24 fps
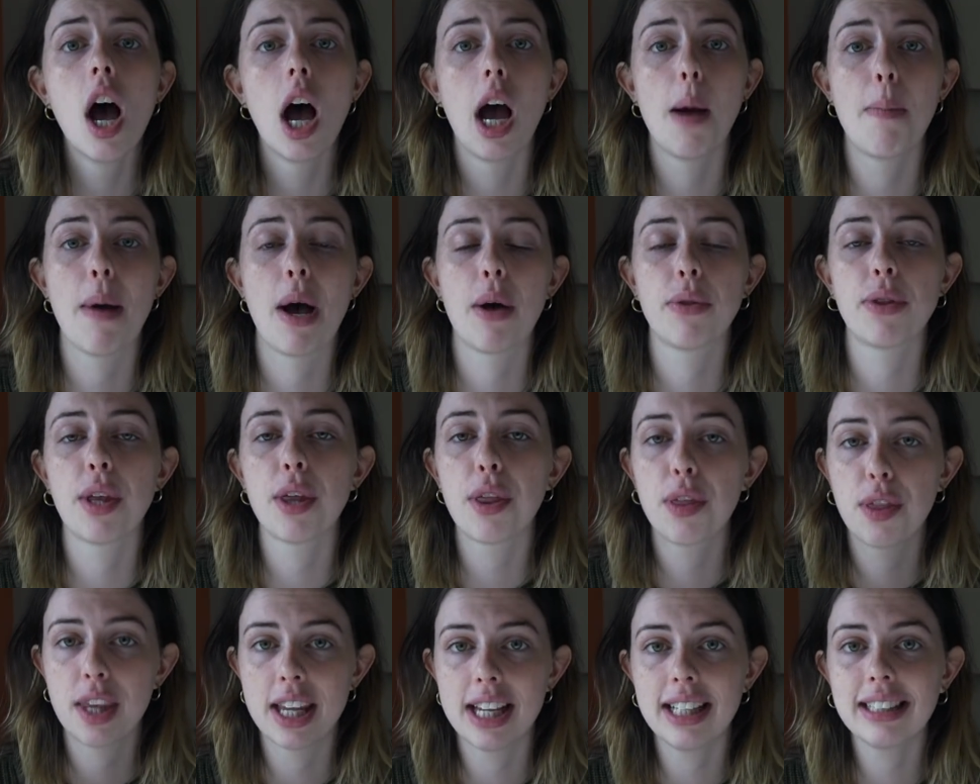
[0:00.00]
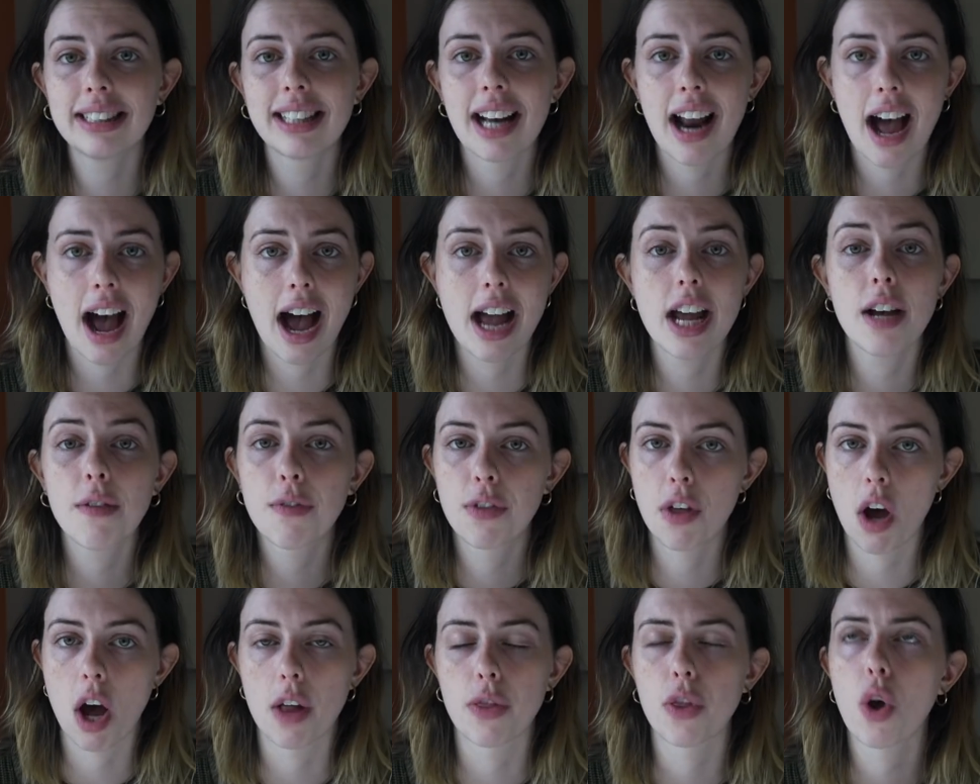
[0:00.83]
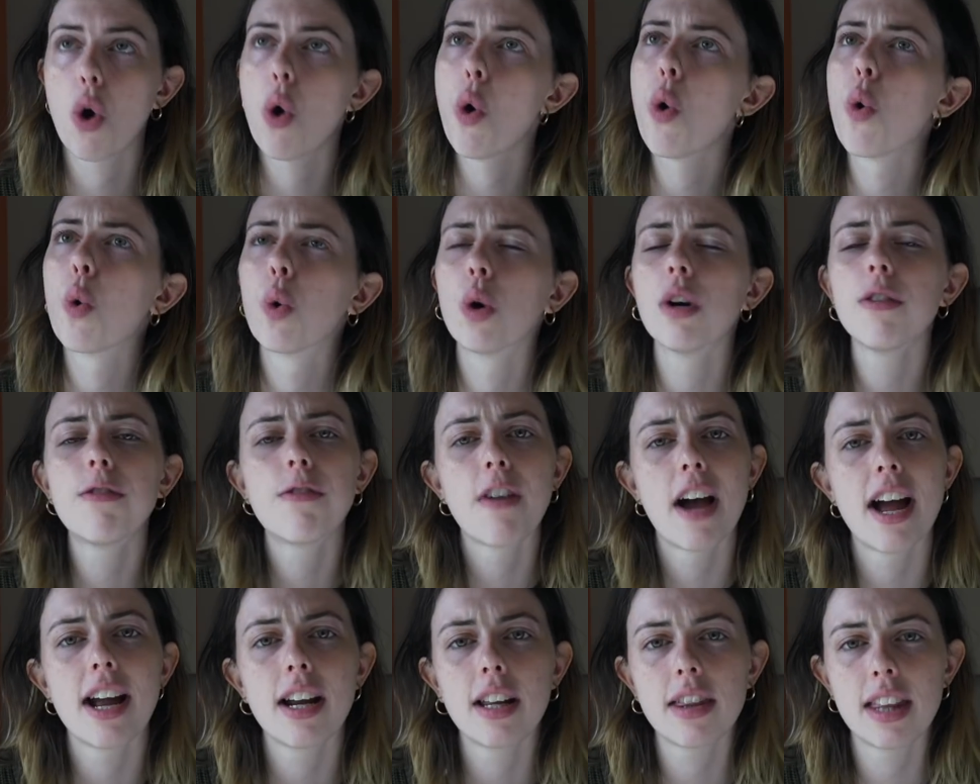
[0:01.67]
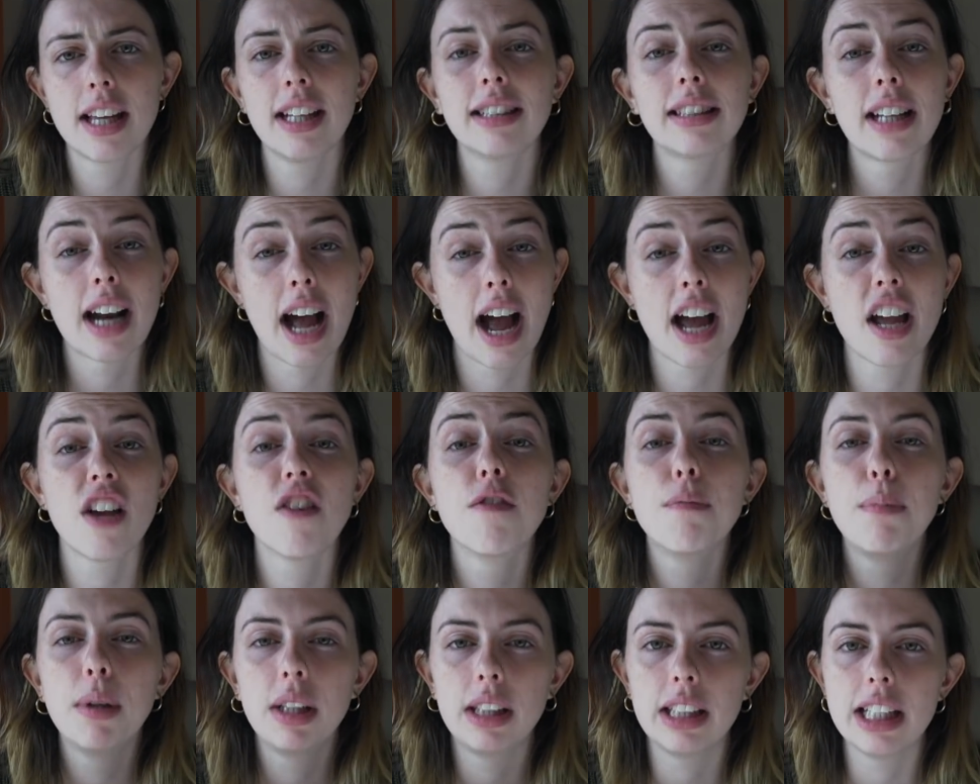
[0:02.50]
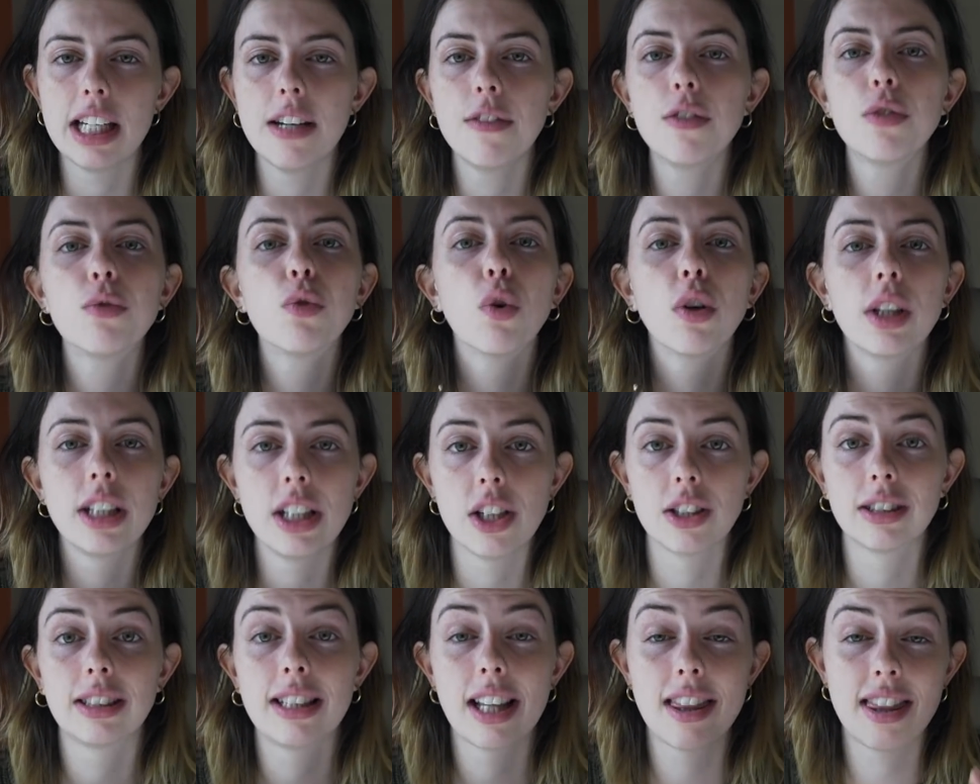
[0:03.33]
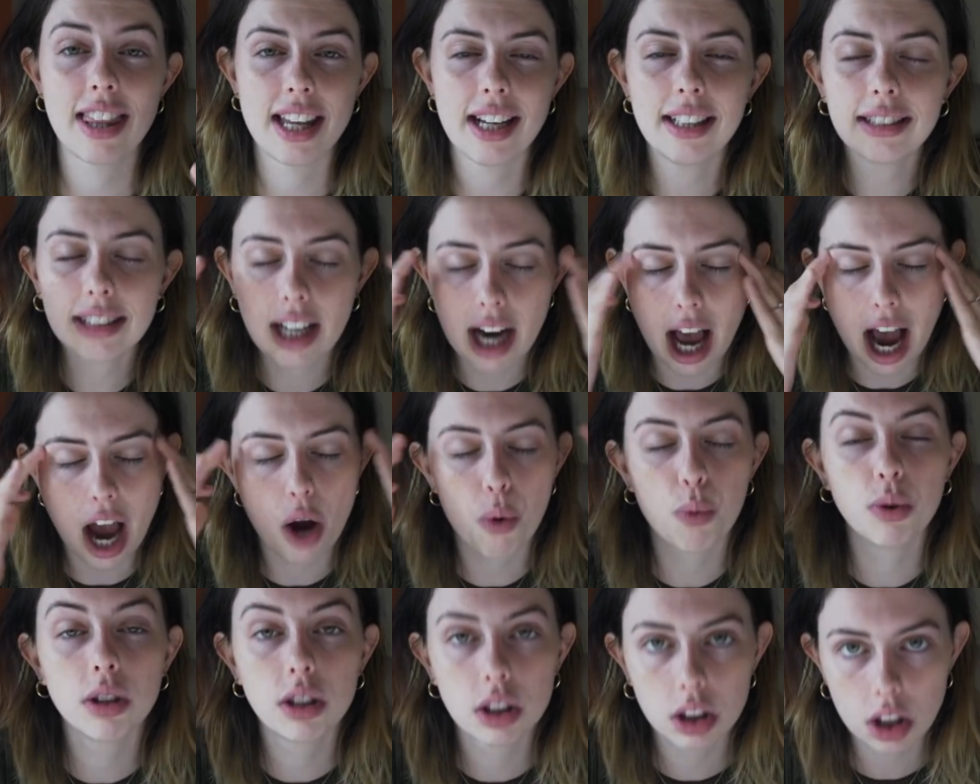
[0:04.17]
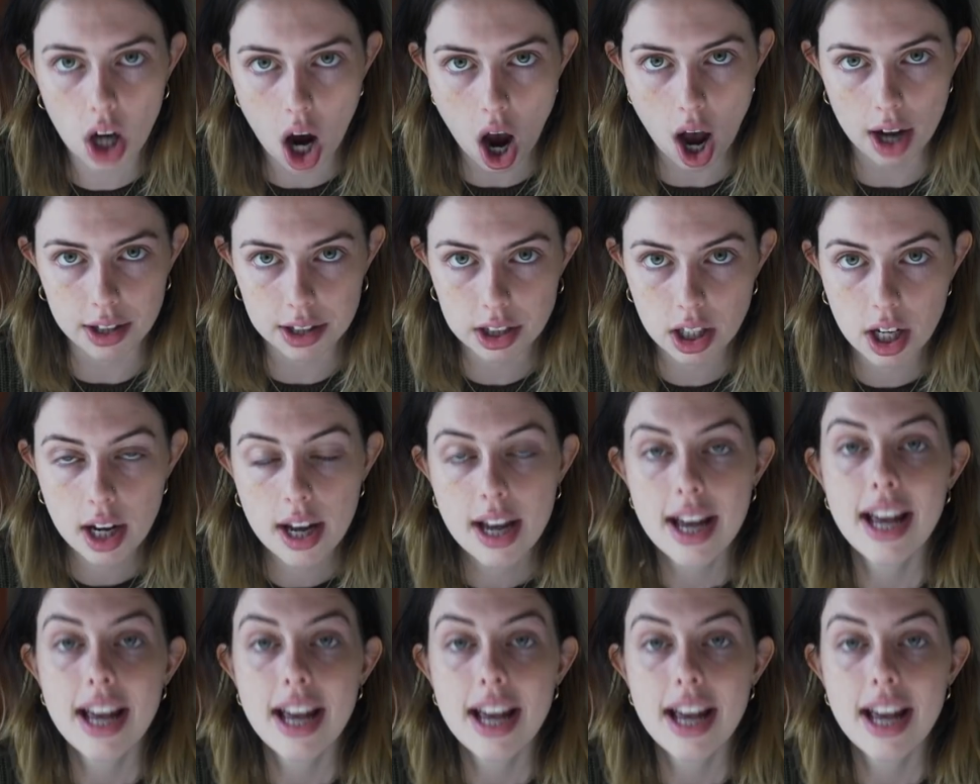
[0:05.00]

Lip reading: about the things that I have thought, the horrifying things that I have believed for years, the things that I was taught.